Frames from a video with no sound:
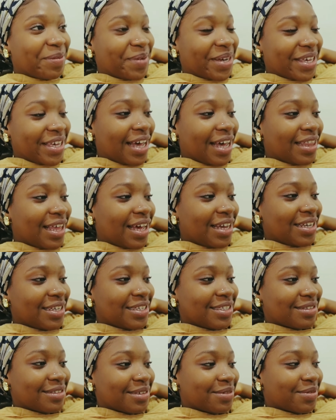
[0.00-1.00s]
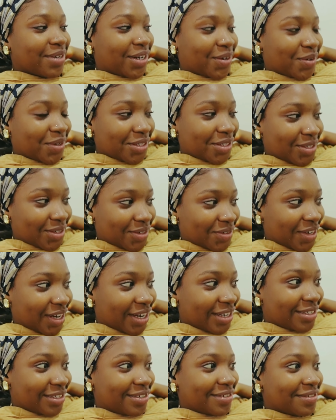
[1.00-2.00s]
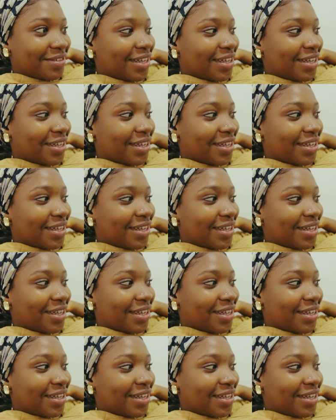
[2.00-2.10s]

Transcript: but yeah, that is what we are going to go and do.